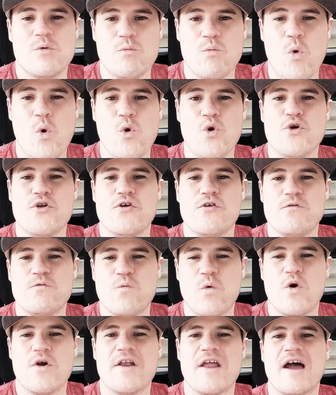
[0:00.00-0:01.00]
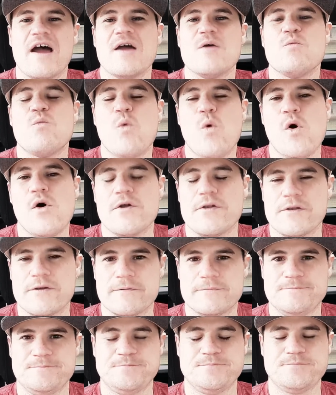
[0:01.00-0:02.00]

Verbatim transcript: reward of what I want.